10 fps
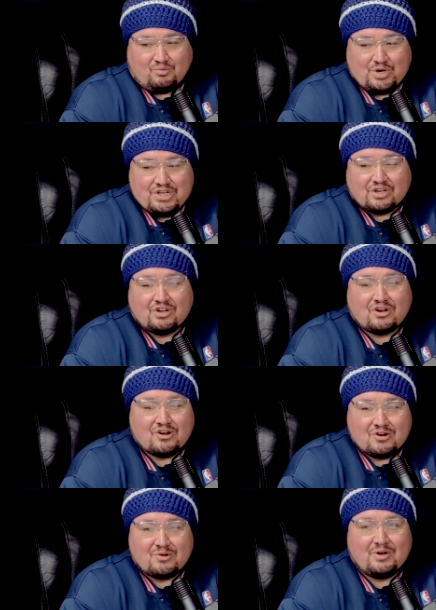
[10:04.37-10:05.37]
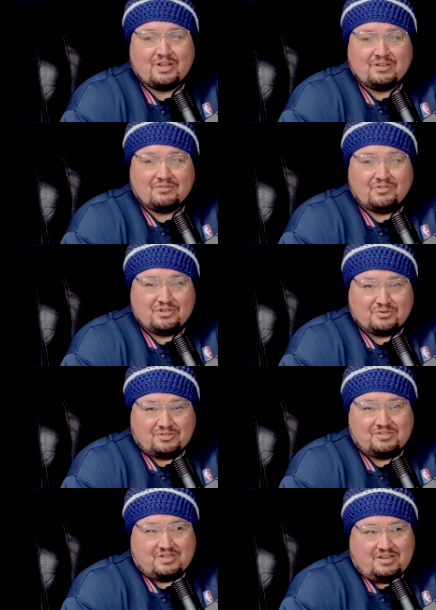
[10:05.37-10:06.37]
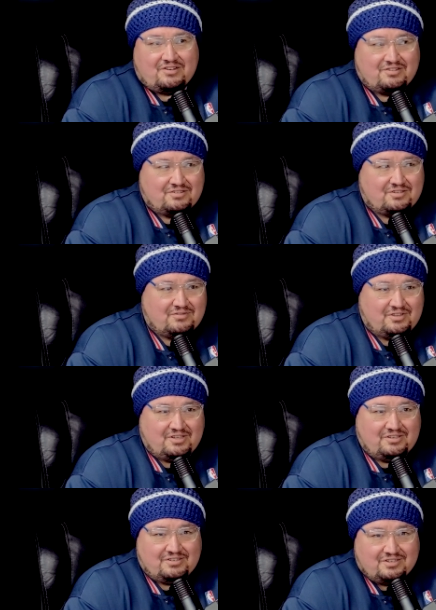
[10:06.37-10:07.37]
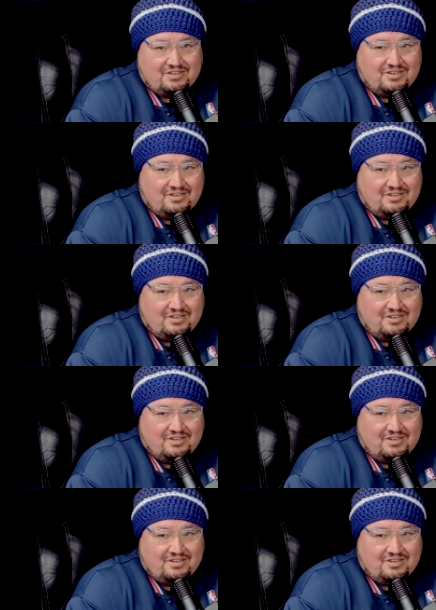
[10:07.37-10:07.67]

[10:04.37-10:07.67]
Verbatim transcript: reoccurring visualizations of these